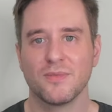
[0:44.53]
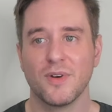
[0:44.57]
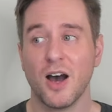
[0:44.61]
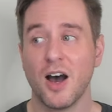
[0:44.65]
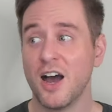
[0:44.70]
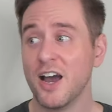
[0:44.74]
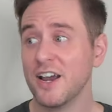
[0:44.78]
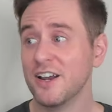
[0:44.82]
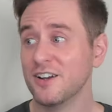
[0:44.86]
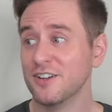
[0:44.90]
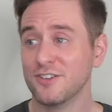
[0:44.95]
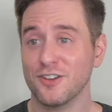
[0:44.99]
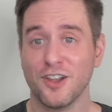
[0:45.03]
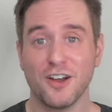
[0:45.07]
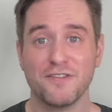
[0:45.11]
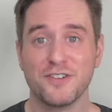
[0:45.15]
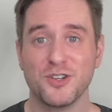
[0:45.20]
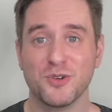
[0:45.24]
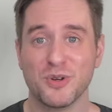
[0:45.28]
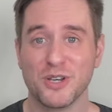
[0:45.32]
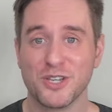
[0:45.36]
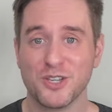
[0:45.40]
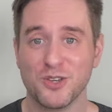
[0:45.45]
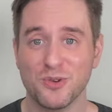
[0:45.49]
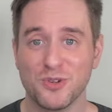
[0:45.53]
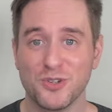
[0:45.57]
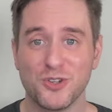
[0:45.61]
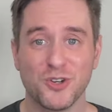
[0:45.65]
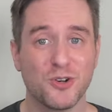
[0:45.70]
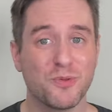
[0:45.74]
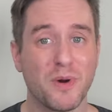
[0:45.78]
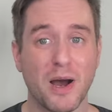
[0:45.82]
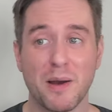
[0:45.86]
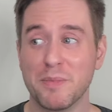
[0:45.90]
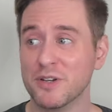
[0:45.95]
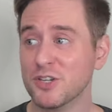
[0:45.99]
I love doing
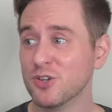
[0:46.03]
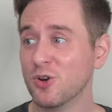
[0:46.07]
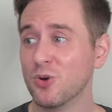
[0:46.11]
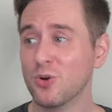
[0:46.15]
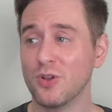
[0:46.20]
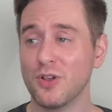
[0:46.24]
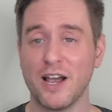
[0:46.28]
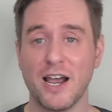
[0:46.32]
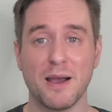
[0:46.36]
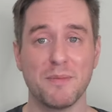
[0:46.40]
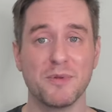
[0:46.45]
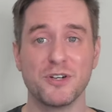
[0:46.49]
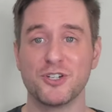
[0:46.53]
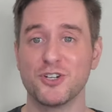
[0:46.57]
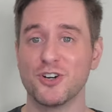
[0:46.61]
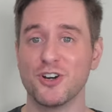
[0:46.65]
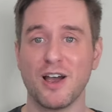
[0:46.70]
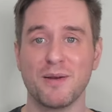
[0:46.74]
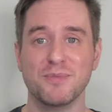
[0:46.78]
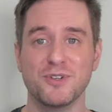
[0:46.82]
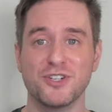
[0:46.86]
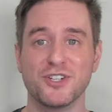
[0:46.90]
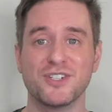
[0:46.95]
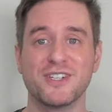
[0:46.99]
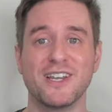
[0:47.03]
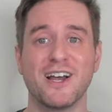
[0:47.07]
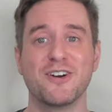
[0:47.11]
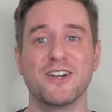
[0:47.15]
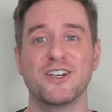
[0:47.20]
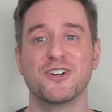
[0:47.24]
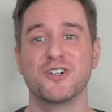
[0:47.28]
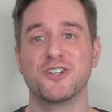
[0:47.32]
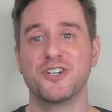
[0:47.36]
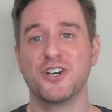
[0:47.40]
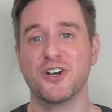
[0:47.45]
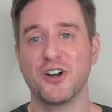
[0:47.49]
YouTube. I'm a total amateur. I'm just out
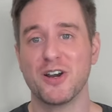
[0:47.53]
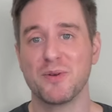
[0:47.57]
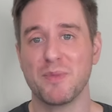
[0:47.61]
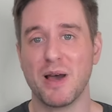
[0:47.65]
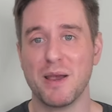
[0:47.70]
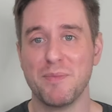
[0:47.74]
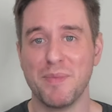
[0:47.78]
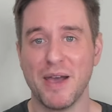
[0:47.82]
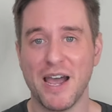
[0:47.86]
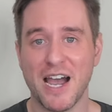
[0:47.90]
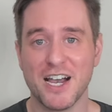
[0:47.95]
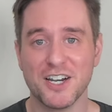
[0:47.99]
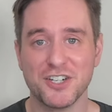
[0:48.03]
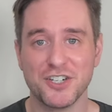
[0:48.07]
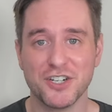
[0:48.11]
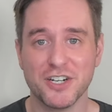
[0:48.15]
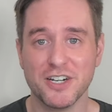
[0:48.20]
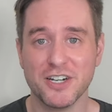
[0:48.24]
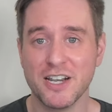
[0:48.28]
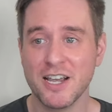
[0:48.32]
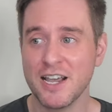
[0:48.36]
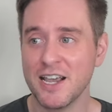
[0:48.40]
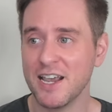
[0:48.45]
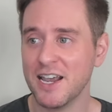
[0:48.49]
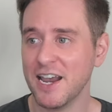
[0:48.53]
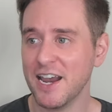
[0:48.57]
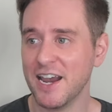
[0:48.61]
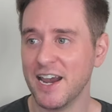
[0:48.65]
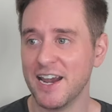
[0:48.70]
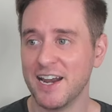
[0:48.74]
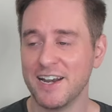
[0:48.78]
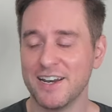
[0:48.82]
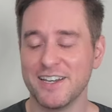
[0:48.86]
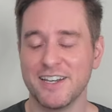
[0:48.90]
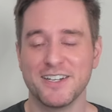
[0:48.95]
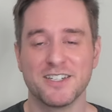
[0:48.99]
here sharing my passion,
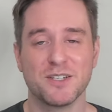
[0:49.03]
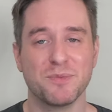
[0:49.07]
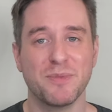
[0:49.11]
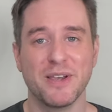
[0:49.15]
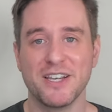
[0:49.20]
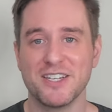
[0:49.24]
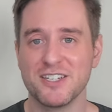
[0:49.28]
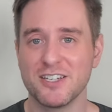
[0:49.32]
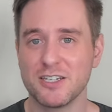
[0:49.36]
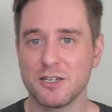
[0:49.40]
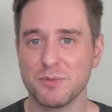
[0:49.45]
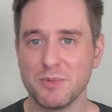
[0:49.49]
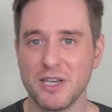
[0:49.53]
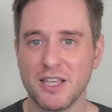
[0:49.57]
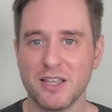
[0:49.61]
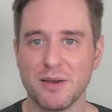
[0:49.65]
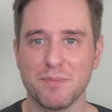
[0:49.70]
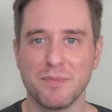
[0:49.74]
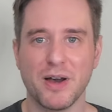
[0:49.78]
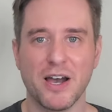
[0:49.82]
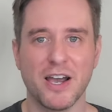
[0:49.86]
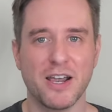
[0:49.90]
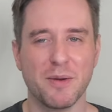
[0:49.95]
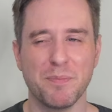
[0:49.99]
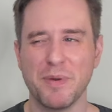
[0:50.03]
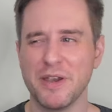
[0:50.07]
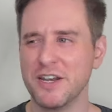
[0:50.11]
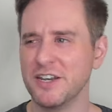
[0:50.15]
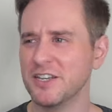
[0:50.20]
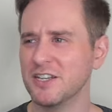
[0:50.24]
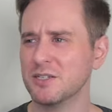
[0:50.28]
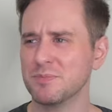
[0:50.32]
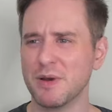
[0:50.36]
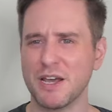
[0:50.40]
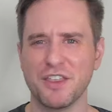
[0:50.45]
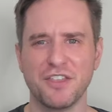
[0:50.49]
and it's amazing to me that my
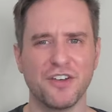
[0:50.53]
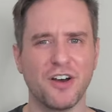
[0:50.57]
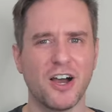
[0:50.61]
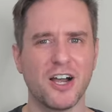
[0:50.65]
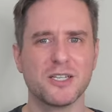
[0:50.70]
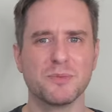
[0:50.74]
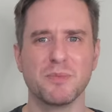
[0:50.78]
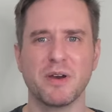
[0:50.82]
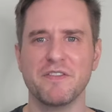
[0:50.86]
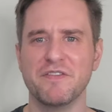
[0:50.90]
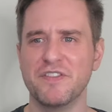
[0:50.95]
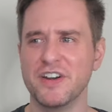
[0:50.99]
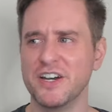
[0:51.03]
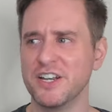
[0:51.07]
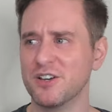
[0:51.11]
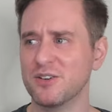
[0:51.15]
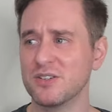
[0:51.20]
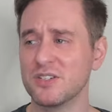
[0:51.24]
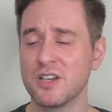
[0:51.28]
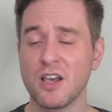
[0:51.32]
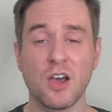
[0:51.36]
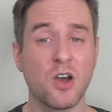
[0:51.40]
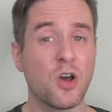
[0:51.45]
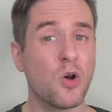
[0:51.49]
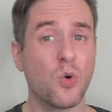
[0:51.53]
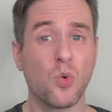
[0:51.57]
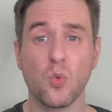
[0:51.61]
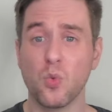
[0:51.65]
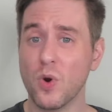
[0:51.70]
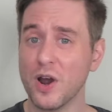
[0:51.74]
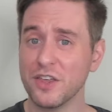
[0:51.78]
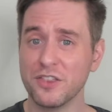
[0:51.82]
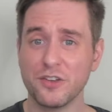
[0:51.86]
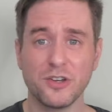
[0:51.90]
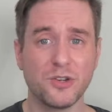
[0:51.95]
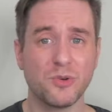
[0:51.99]
opinions, my thoughts, my videos,
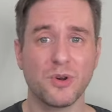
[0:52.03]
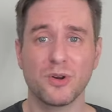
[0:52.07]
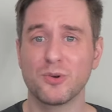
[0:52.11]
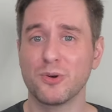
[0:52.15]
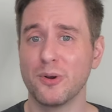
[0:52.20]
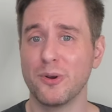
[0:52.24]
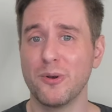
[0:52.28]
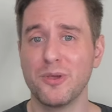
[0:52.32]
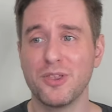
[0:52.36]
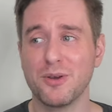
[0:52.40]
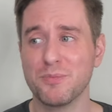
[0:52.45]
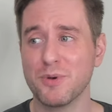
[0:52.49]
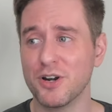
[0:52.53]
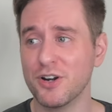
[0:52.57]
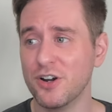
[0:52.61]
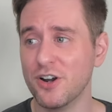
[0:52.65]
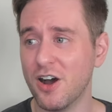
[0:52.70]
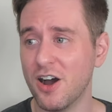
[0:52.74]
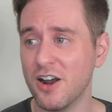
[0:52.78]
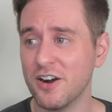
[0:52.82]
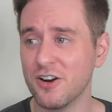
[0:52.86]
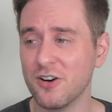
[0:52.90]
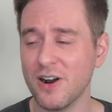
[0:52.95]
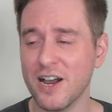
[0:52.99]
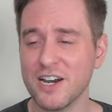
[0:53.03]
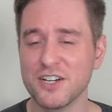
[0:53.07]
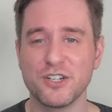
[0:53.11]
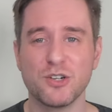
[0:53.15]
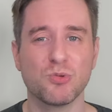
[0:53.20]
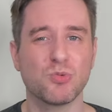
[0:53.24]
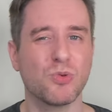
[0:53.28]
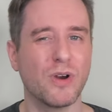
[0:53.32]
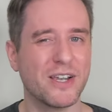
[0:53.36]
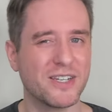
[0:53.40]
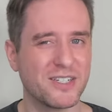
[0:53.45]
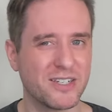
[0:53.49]
whether you agree with them or not, are
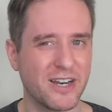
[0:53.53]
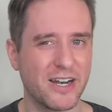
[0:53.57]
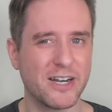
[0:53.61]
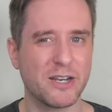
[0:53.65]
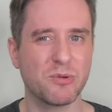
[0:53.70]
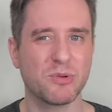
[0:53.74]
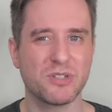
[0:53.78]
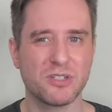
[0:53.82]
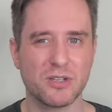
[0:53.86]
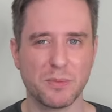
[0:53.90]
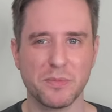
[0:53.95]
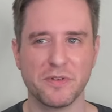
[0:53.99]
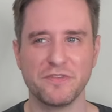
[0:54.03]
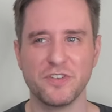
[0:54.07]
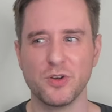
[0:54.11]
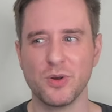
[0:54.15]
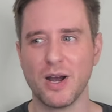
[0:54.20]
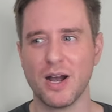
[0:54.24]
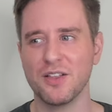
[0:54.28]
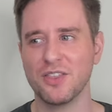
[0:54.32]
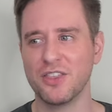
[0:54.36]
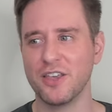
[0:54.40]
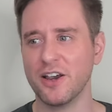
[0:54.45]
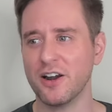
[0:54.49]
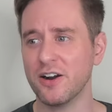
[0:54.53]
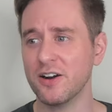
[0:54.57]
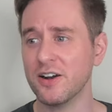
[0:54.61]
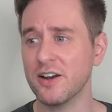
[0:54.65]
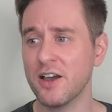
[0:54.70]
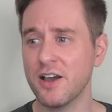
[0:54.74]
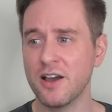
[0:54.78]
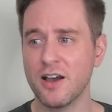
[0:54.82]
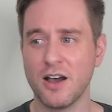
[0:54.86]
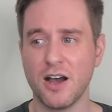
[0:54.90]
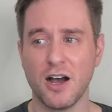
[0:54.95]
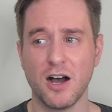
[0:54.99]
actually resonating with some of you out there.
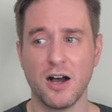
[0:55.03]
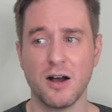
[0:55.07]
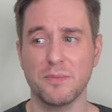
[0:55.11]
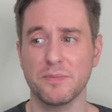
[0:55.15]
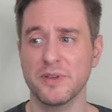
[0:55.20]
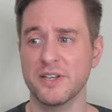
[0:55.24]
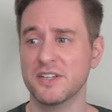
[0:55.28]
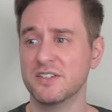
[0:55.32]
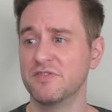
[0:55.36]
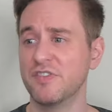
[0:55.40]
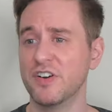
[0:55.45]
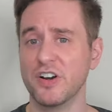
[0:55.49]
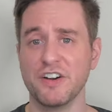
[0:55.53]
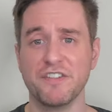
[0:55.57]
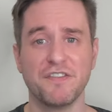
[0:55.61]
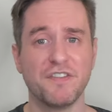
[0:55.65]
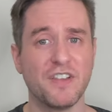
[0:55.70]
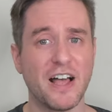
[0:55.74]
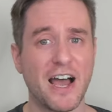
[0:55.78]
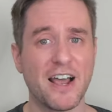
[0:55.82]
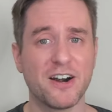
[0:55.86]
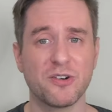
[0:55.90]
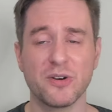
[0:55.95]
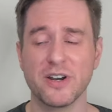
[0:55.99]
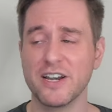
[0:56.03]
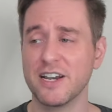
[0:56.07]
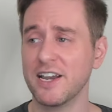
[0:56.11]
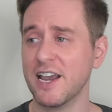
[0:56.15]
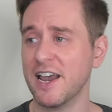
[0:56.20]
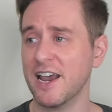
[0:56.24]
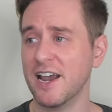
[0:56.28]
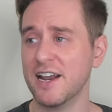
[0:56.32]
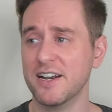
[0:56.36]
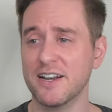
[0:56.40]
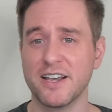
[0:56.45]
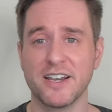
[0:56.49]
It's very flattering,
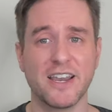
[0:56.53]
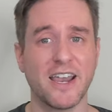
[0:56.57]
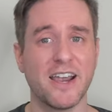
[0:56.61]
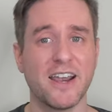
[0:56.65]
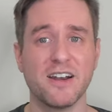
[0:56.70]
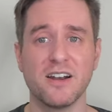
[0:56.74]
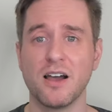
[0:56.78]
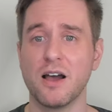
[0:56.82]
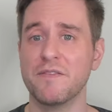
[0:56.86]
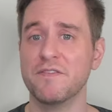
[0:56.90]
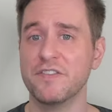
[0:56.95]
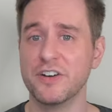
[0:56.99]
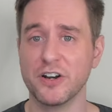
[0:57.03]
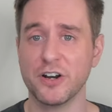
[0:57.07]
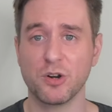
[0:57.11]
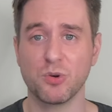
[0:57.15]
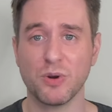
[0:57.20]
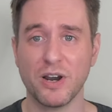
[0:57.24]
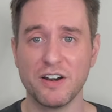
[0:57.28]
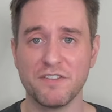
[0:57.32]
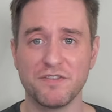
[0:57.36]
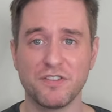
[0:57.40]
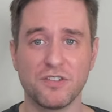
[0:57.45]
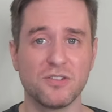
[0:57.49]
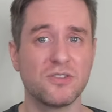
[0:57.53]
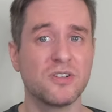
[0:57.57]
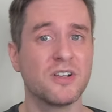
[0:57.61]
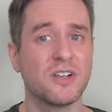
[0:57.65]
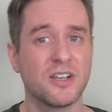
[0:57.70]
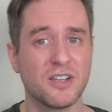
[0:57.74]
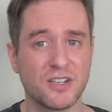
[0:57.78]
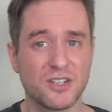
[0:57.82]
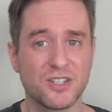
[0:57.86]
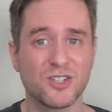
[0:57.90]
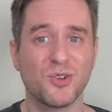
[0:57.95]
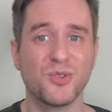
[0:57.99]
and again, I'm very grateful,
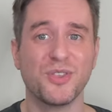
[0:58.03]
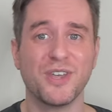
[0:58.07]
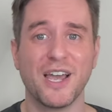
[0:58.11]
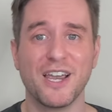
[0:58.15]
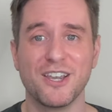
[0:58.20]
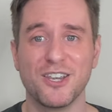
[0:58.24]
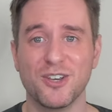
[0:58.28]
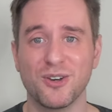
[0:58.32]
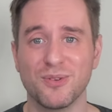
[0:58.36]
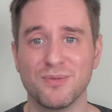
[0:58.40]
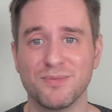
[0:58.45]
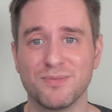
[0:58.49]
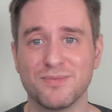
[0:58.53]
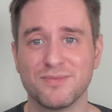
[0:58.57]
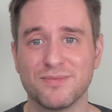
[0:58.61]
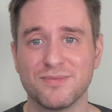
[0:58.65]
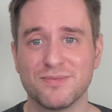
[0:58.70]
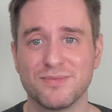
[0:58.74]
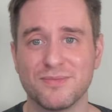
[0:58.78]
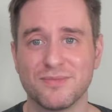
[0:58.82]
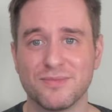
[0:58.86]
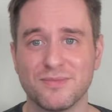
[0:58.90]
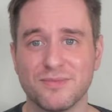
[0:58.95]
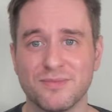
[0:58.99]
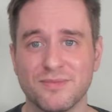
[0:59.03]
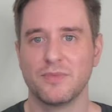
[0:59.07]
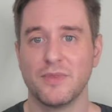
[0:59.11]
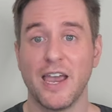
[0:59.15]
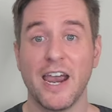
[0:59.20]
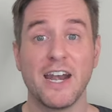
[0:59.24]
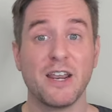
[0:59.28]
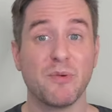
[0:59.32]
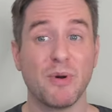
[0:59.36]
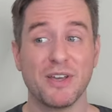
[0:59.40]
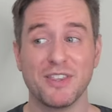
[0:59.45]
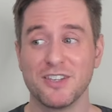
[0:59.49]
so thank you.
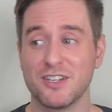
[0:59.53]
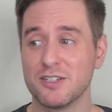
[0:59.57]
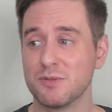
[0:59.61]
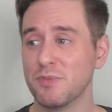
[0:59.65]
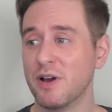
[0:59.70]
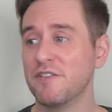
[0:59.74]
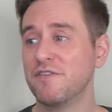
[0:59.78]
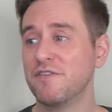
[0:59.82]
Anyway, this is my